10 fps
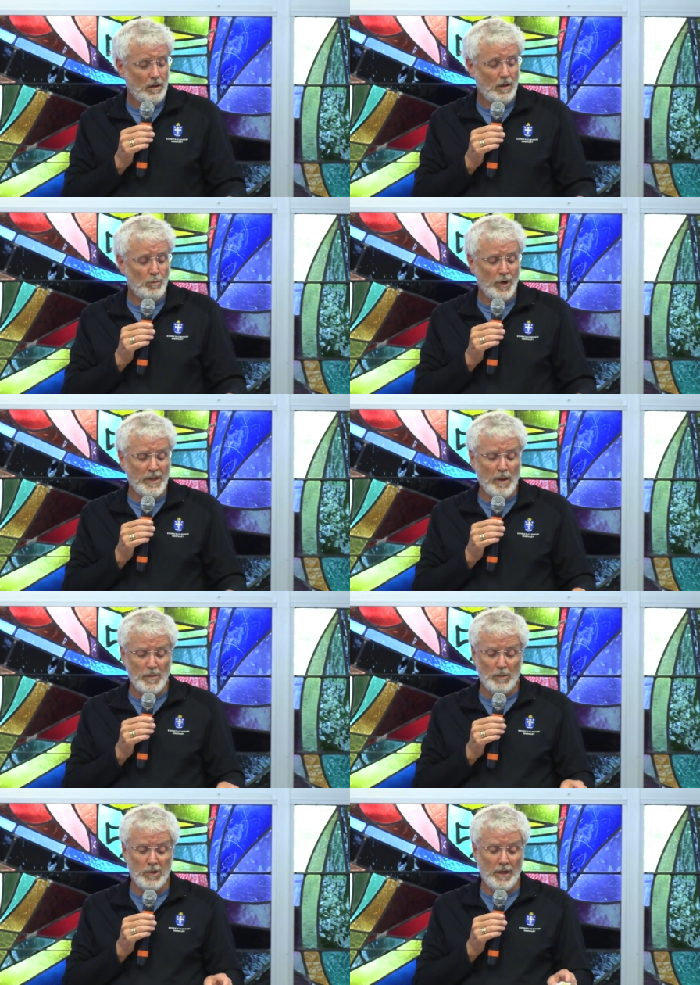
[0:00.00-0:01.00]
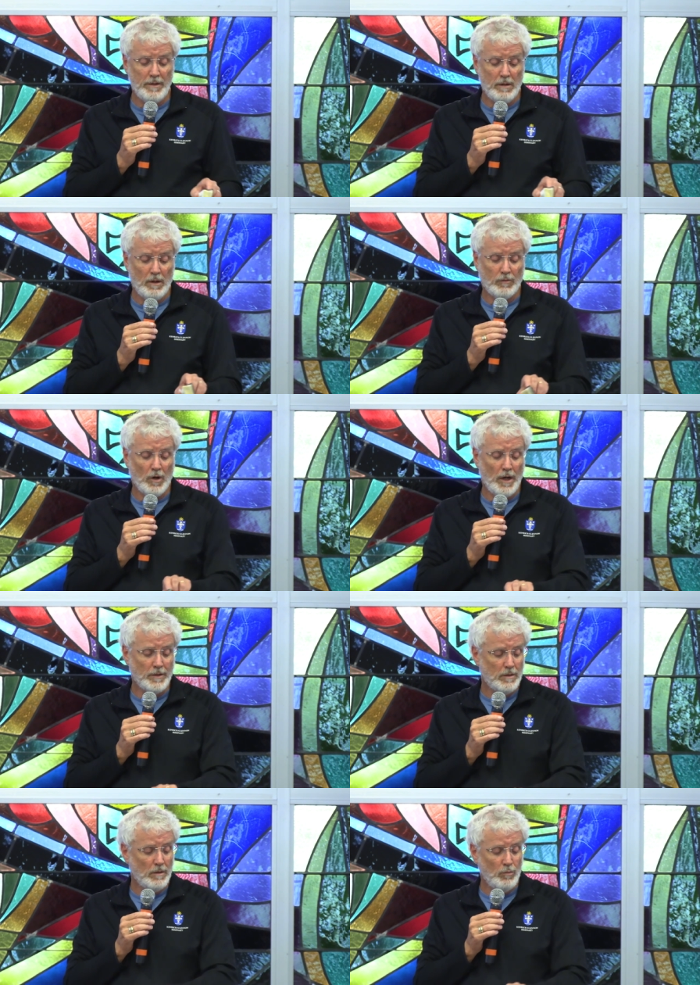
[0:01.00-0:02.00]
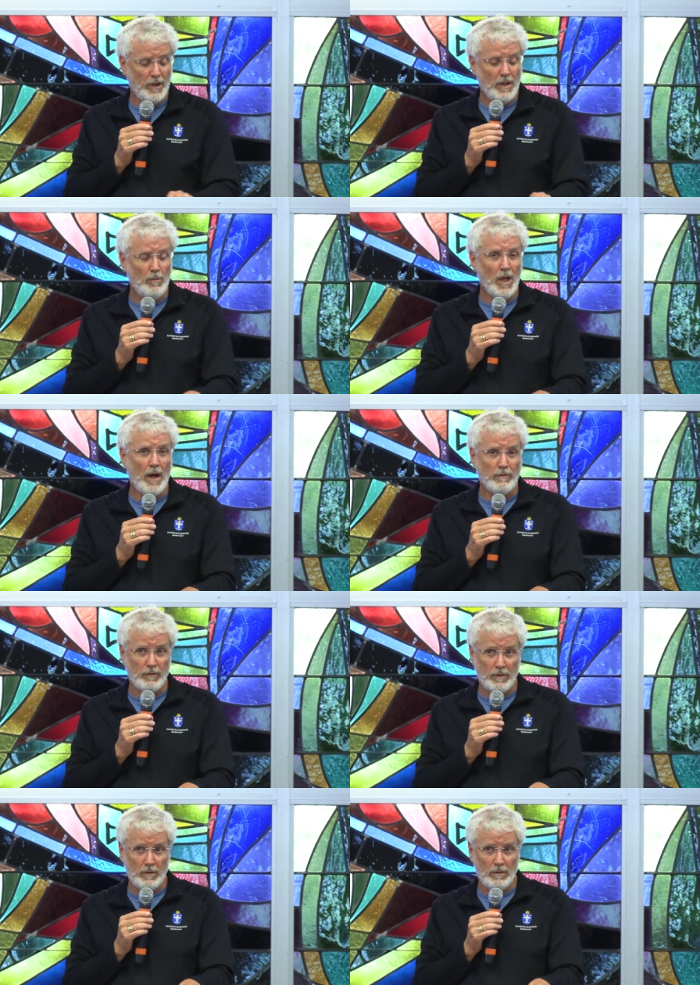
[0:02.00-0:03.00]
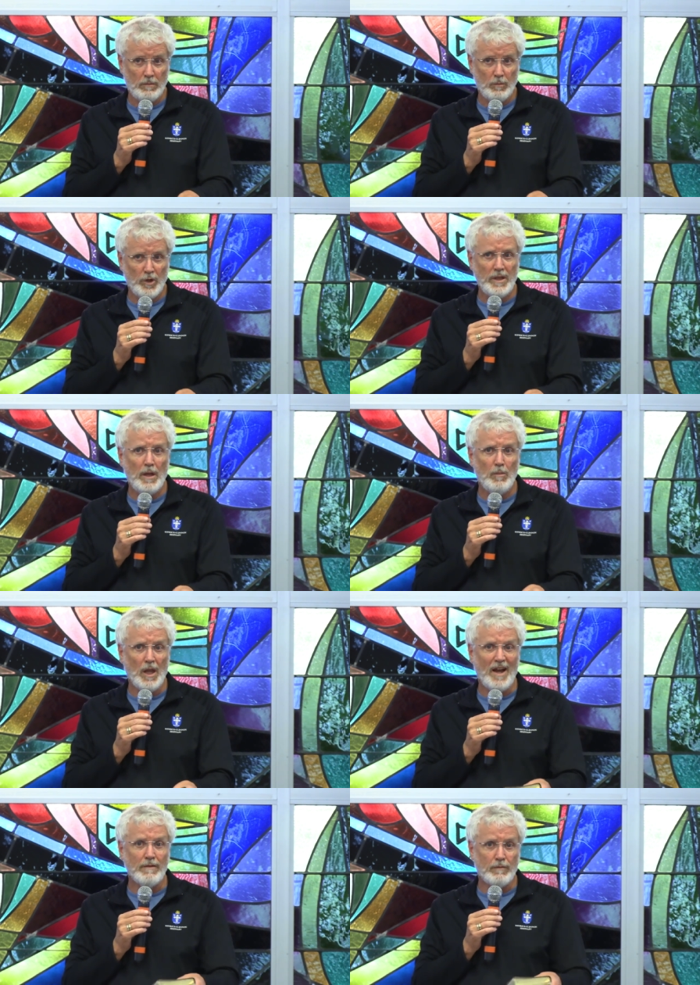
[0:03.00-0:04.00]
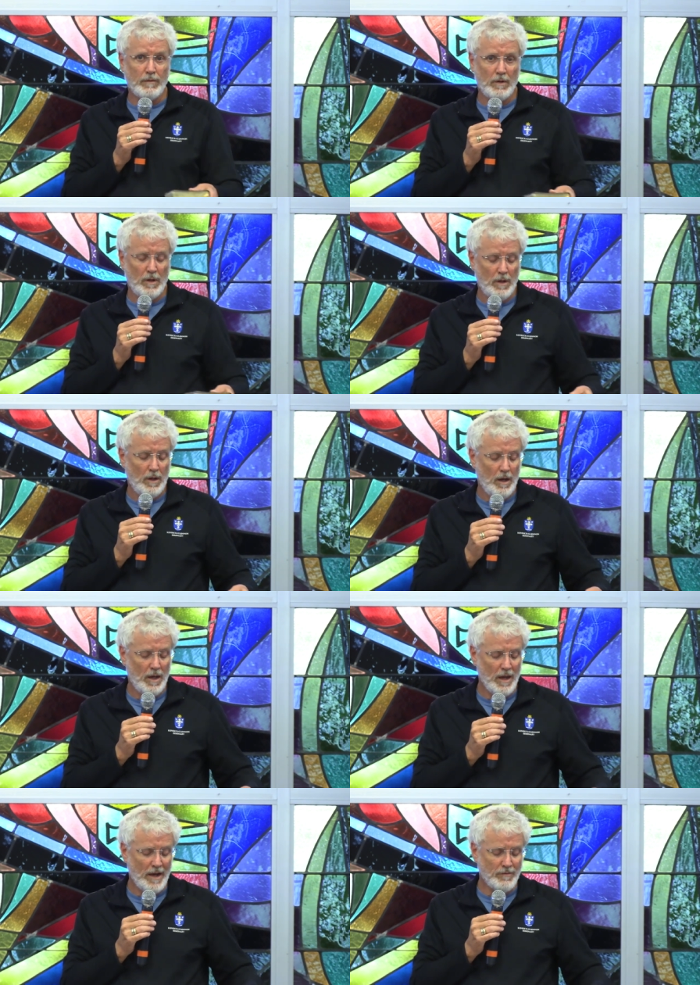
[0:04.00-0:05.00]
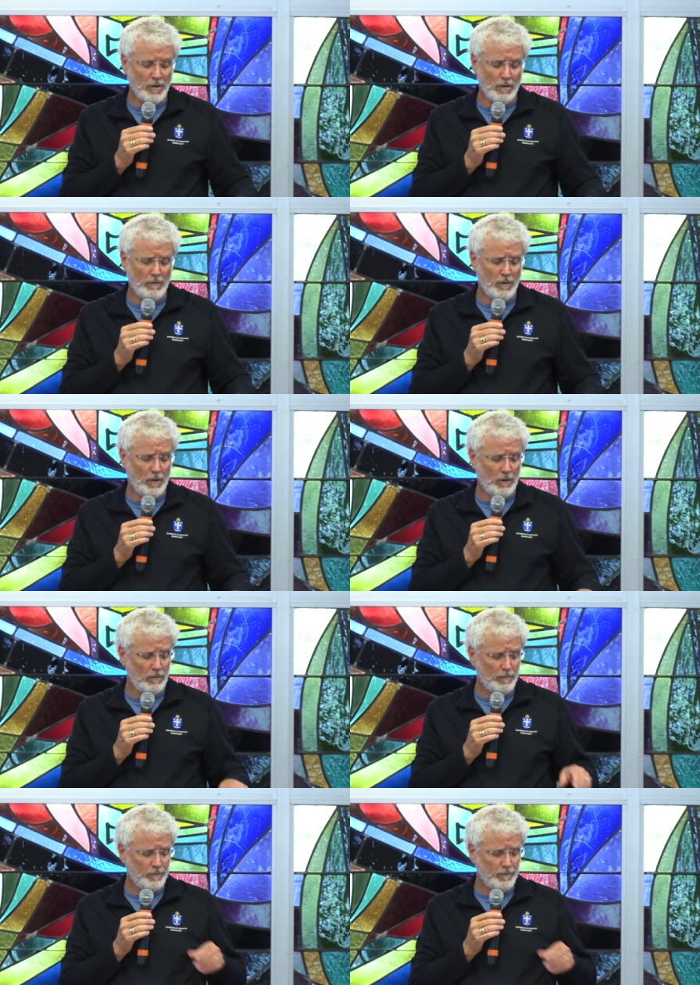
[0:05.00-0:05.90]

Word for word: and bring them the blood of Christ. Bring them life. Bring them life and life to the full.